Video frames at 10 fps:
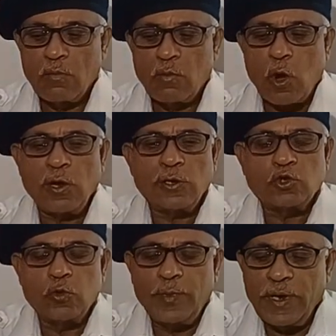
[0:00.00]
Boiler
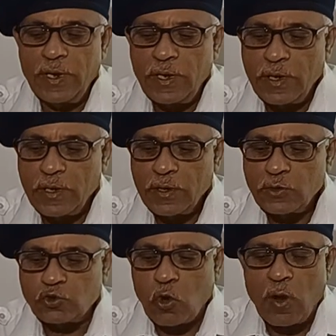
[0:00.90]
should be
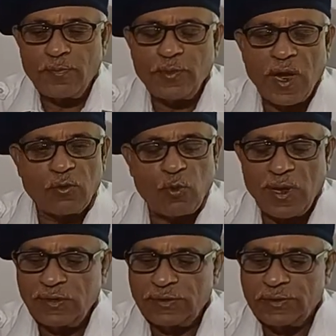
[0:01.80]
stopped at
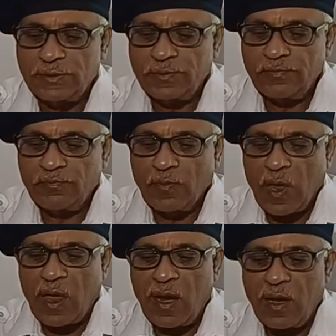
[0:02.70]
once
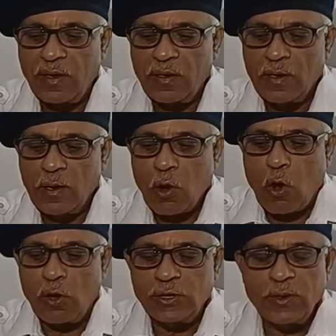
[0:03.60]
and
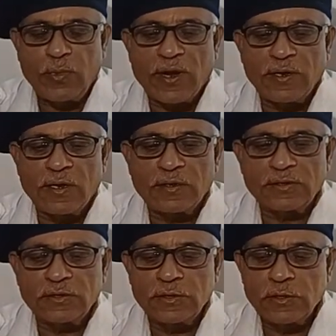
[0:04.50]
all the
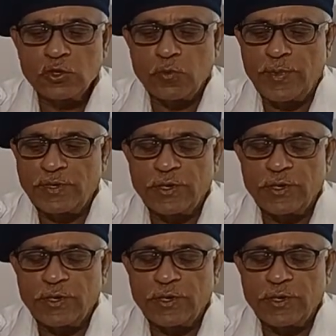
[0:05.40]
burners should be